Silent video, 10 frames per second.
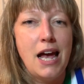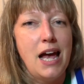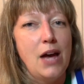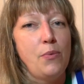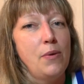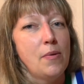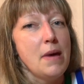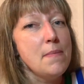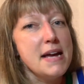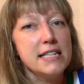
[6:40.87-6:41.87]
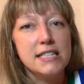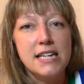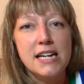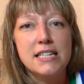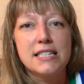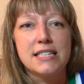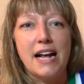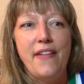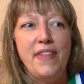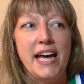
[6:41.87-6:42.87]
and we were maybe at 6,
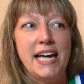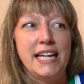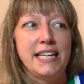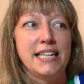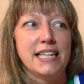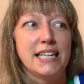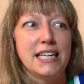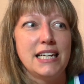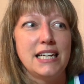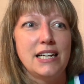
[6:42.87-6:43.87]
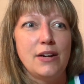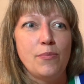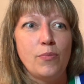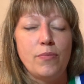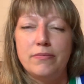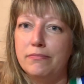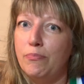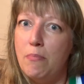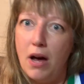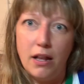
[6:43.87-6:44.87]
and then
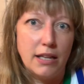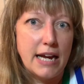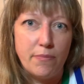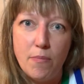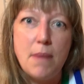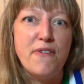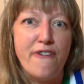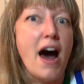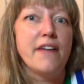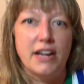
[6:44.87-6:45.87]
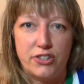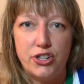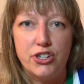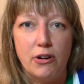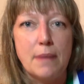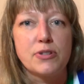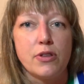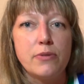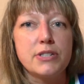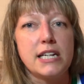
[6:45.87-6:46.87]
like maybe 5 actually showed up. So
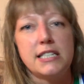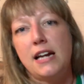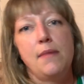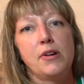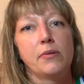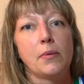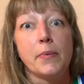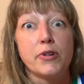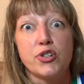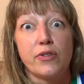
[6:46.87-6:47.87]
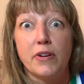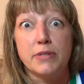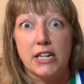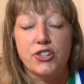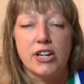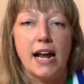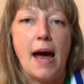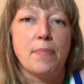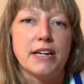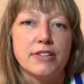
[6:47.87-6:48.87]
there was like a time there where we weren't sure if it was actually going to
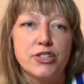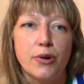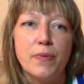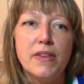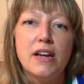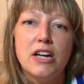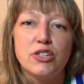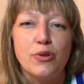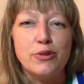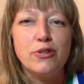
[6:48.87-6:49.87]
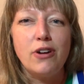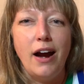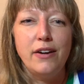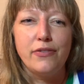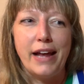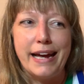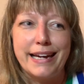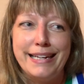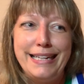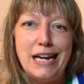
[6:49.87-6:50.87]
happen. So those are kind of
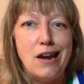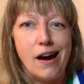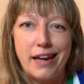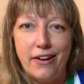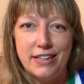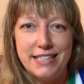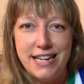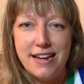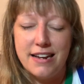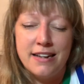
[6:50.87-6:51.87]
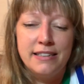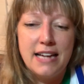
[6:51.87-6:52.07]
like not guaranteed.